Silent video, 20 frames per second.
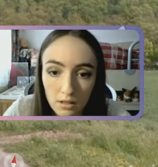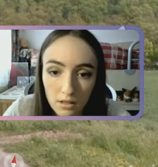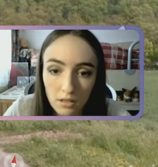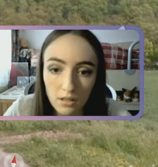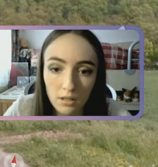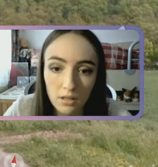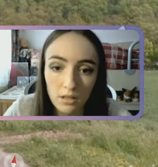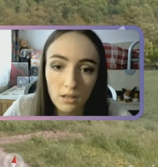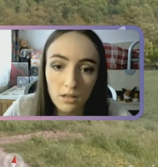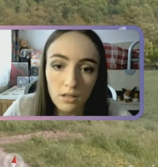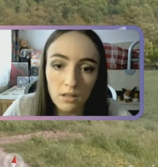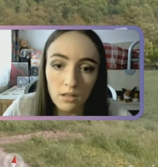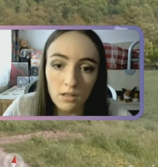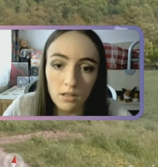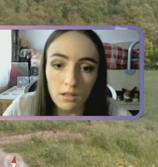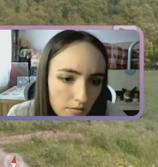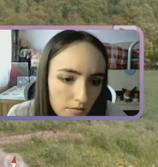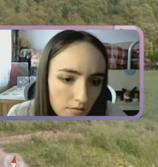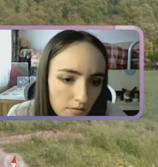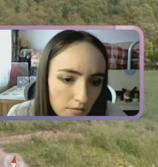
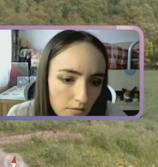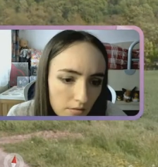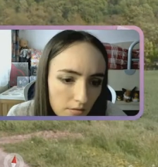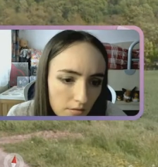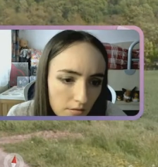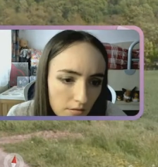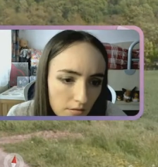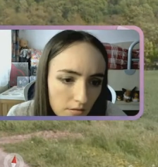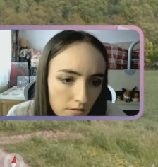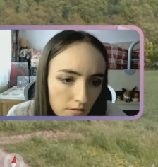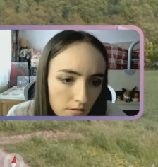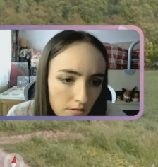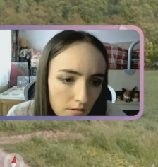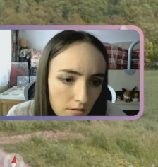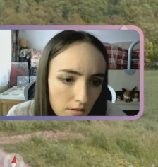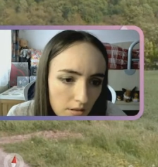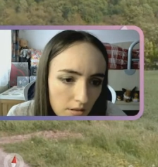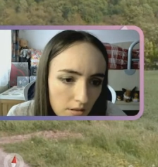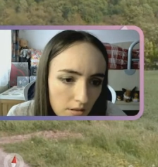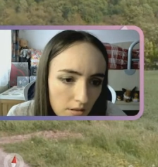
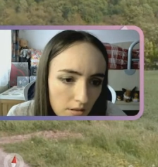No one is speaking in this clip.